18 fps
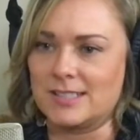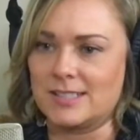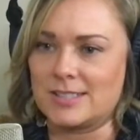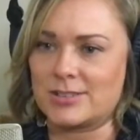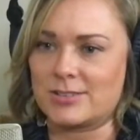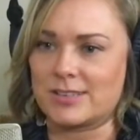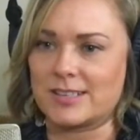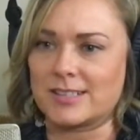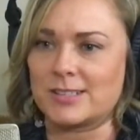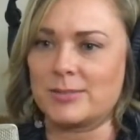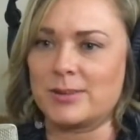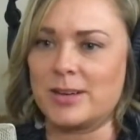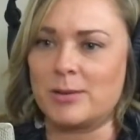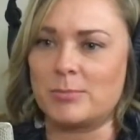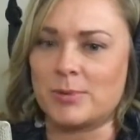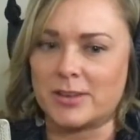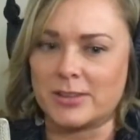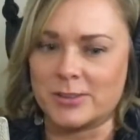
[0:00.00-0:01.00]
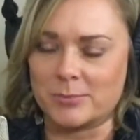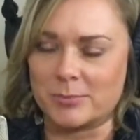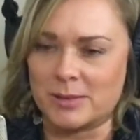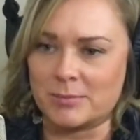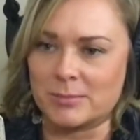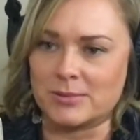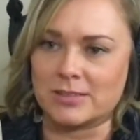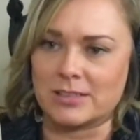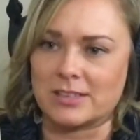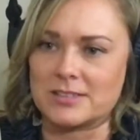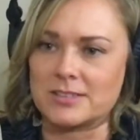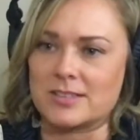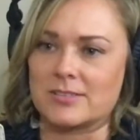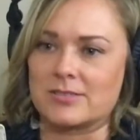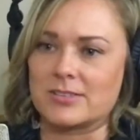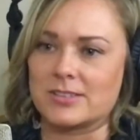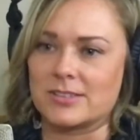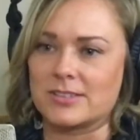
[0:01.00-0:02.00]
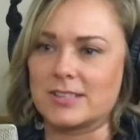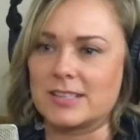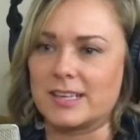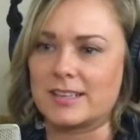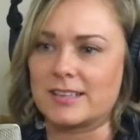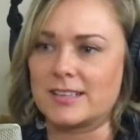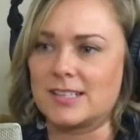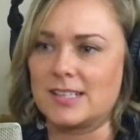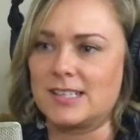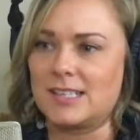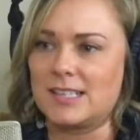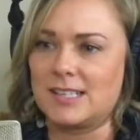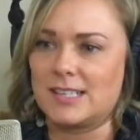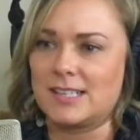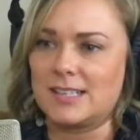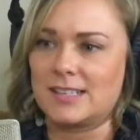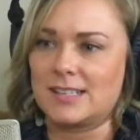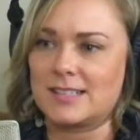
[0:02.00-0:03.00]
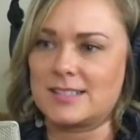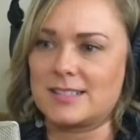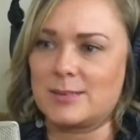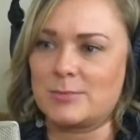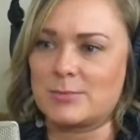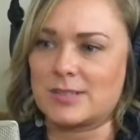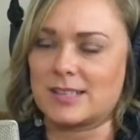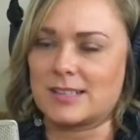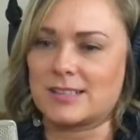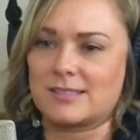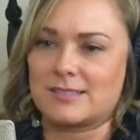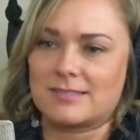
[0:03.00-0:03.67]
trying to help other people not suffer. Like, that seems like